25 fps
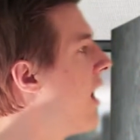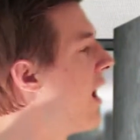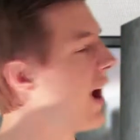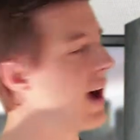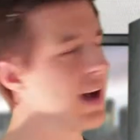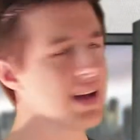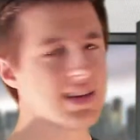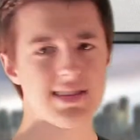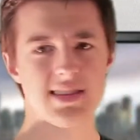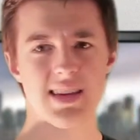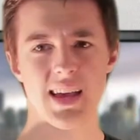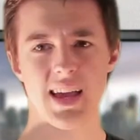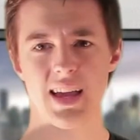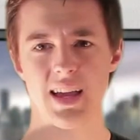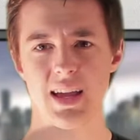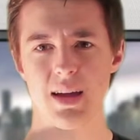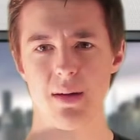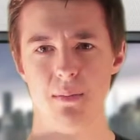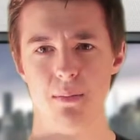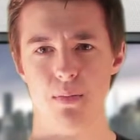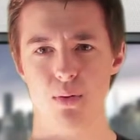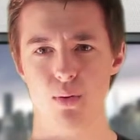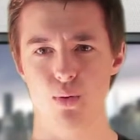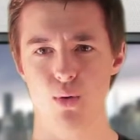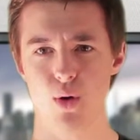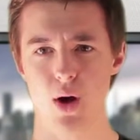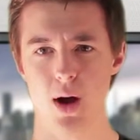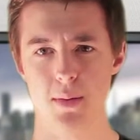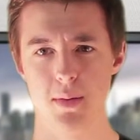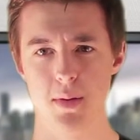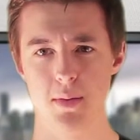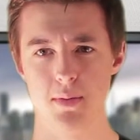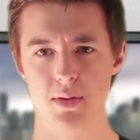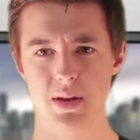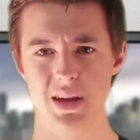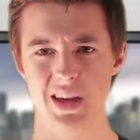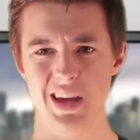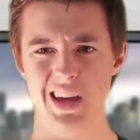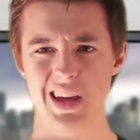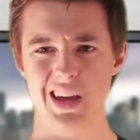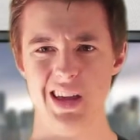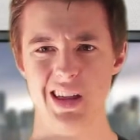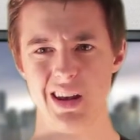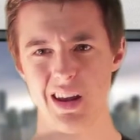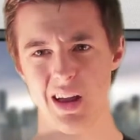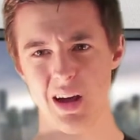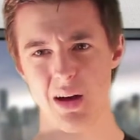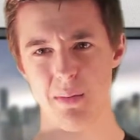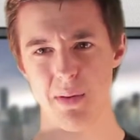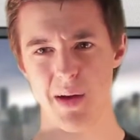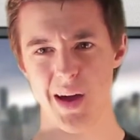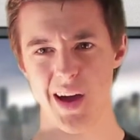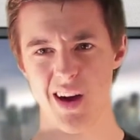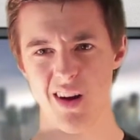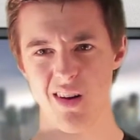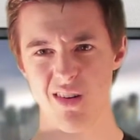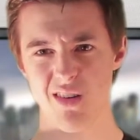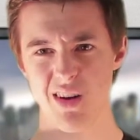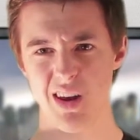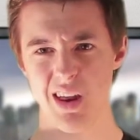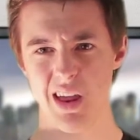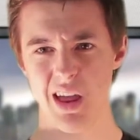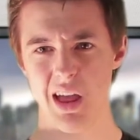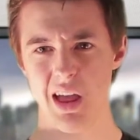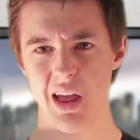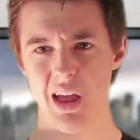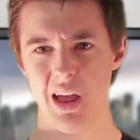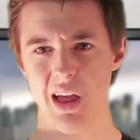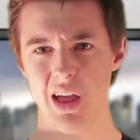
I'd say it can probably hit about